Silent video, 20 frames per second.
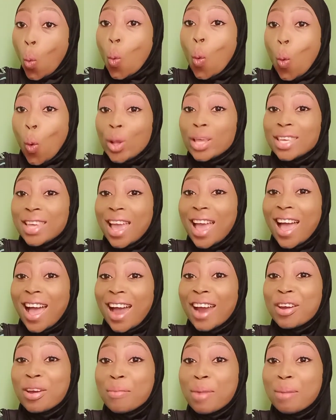yeah, I
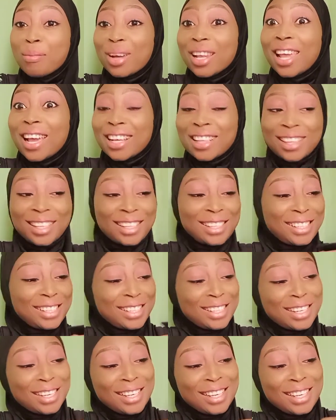remember like this,
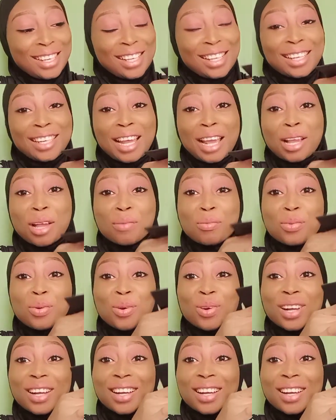like a book.